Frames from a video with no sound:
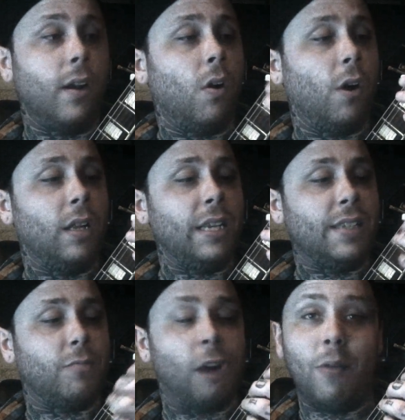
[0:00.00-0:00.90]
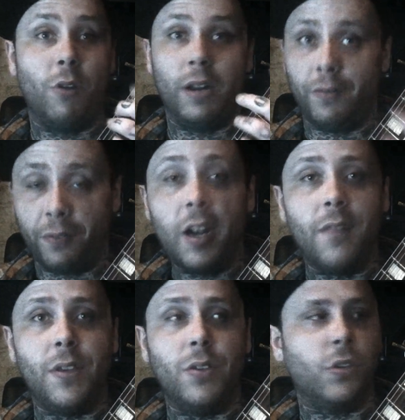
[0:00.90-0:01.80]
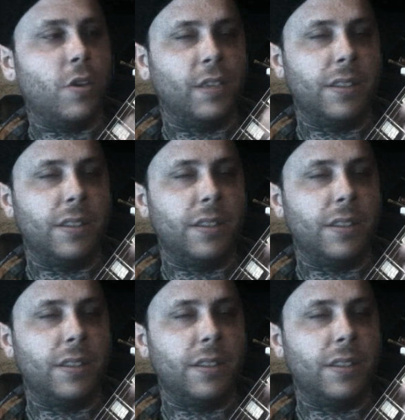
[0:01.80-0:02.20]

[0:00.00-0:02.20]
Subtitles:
or at least write one in front of you so you can see